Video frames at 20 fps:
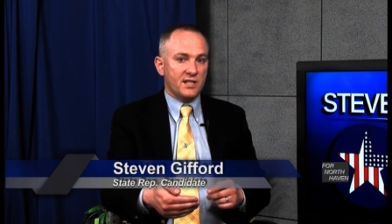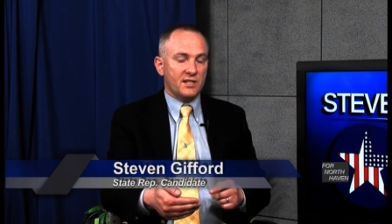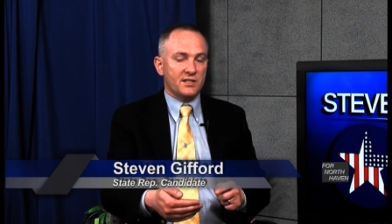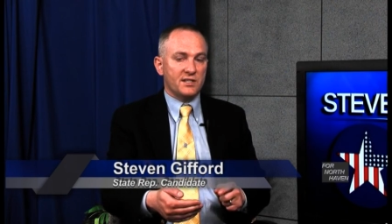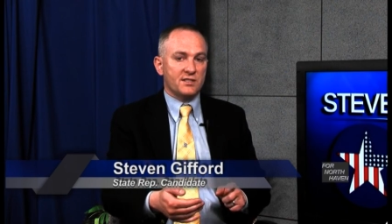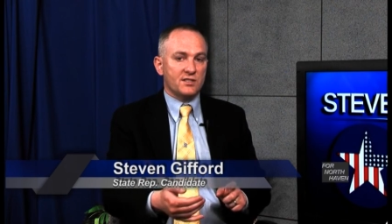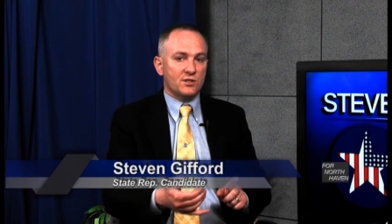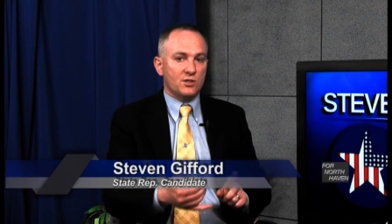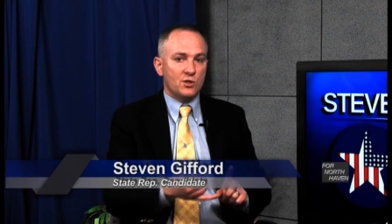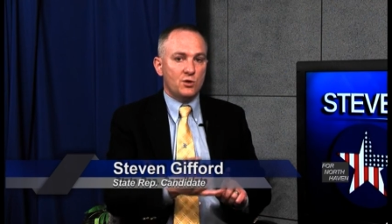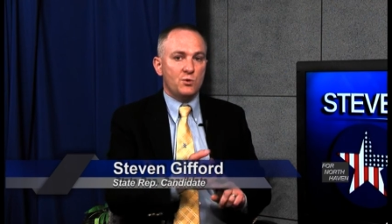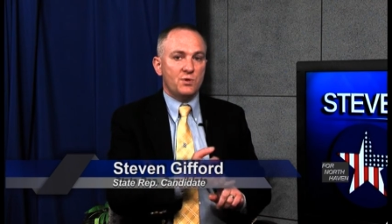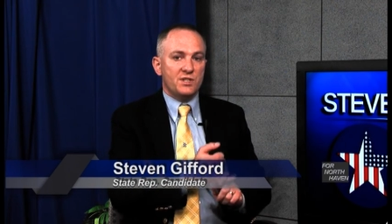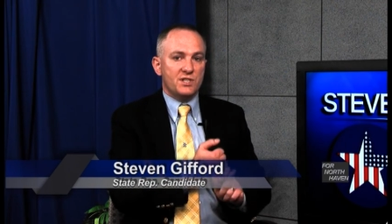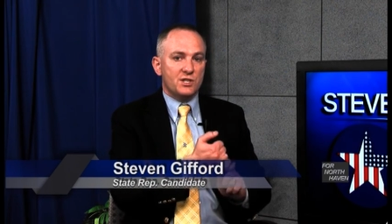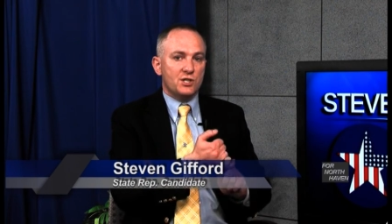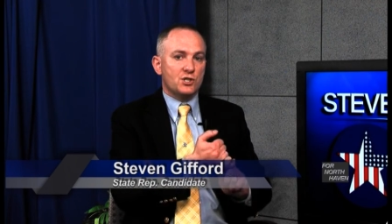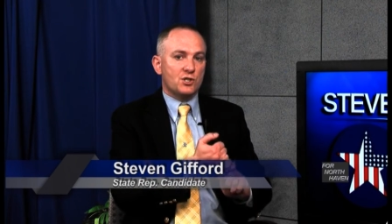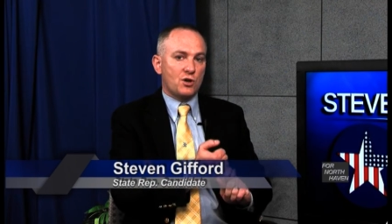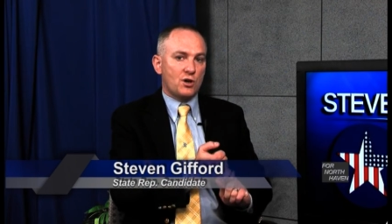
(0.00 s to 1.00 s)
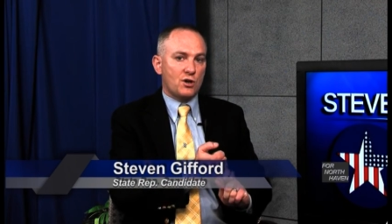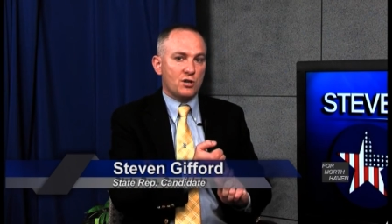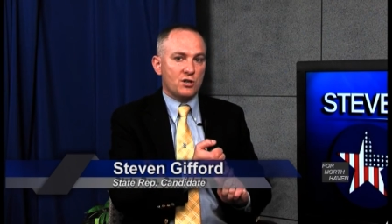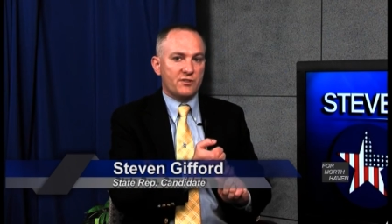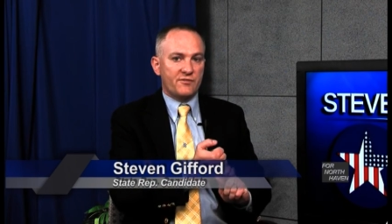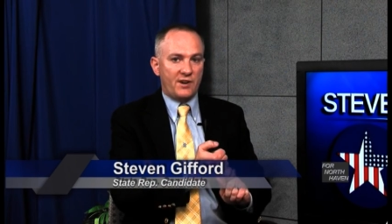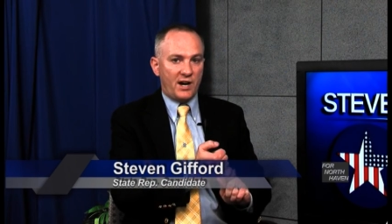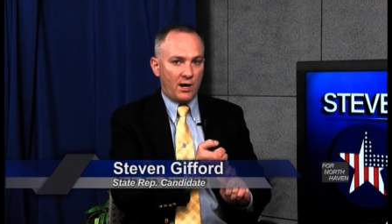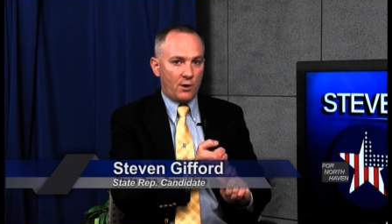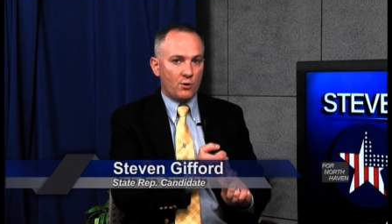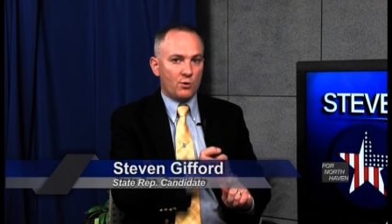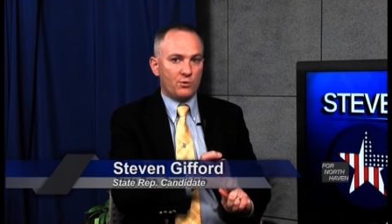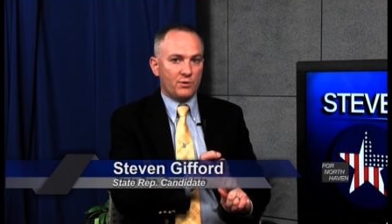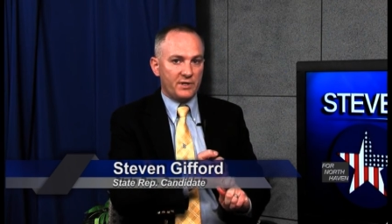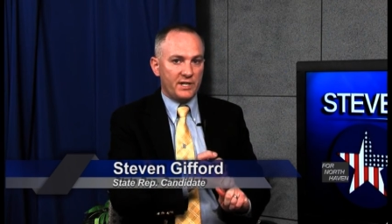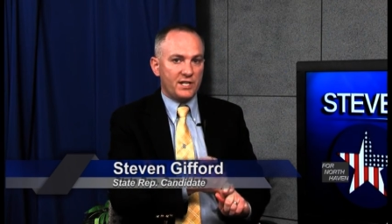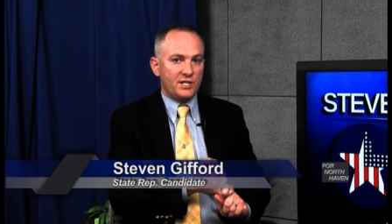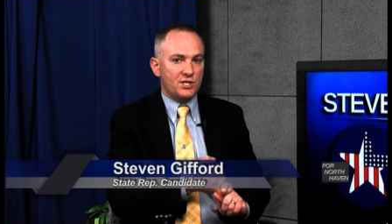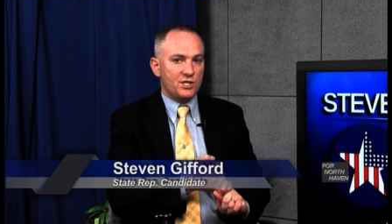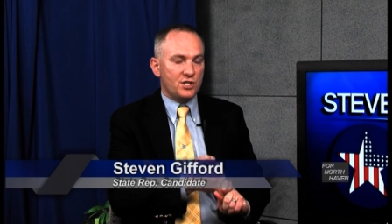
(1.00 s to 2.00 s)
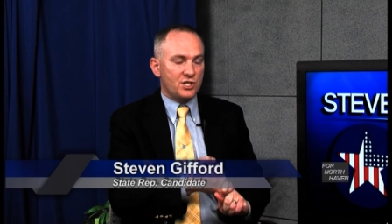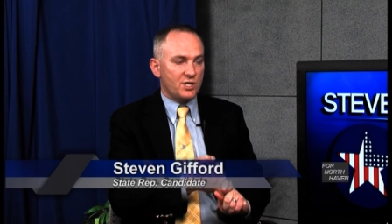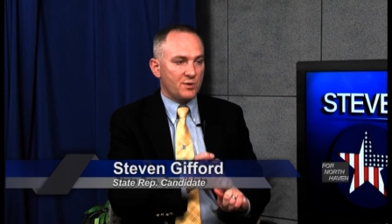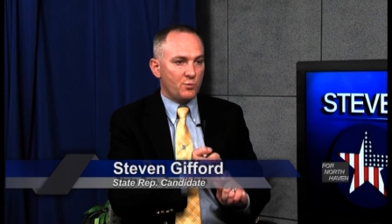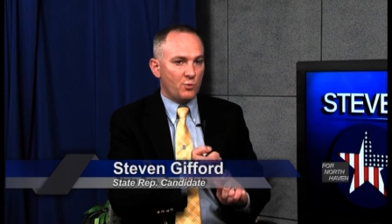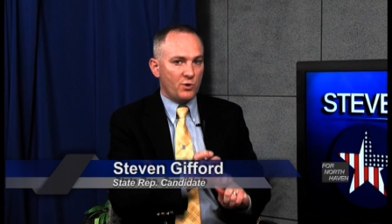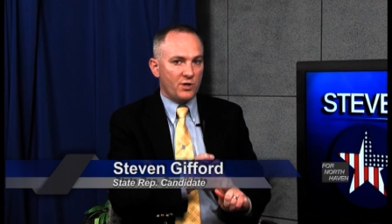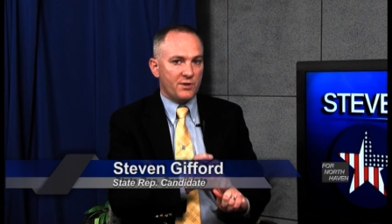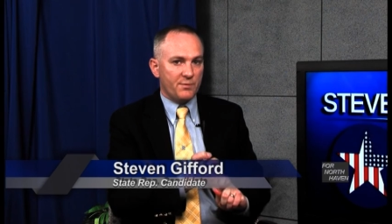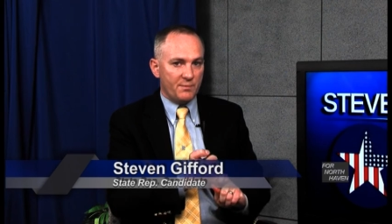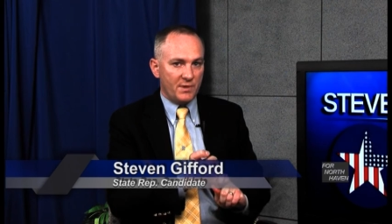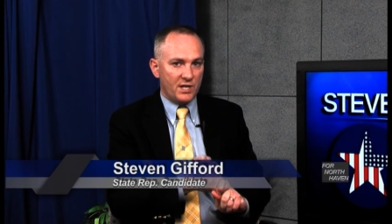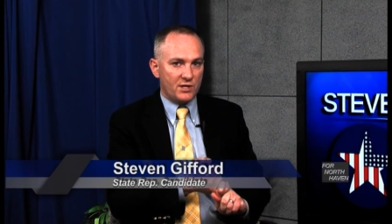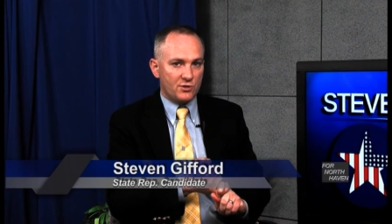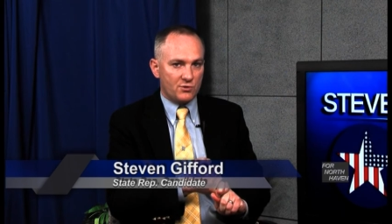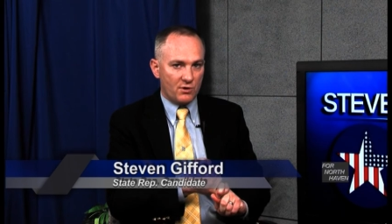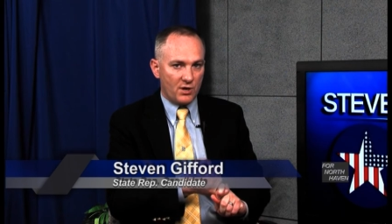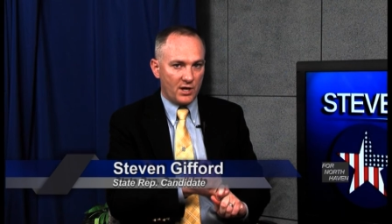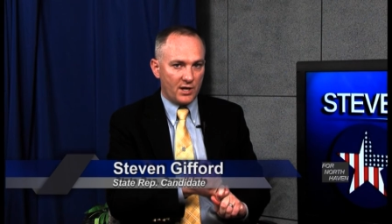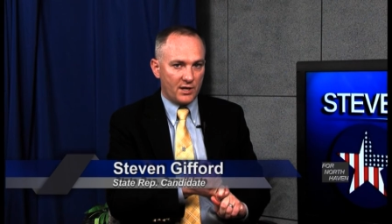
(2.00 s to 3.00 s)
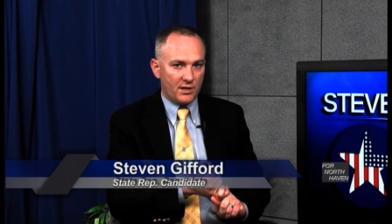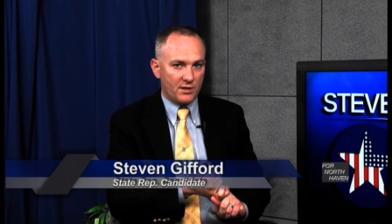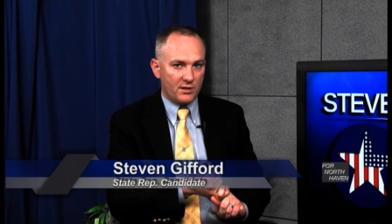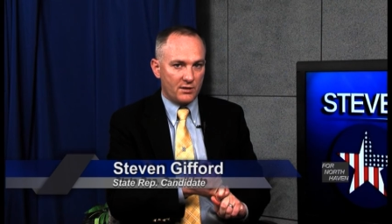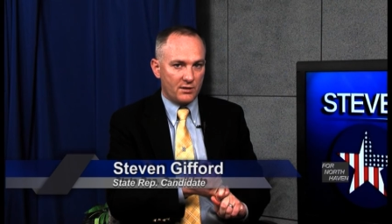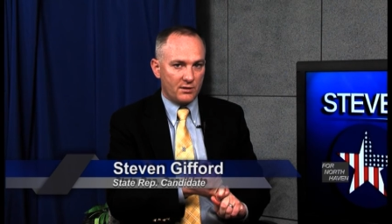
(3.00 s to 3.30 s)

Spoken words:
listen, who is in charge of our relationship with Medtronic?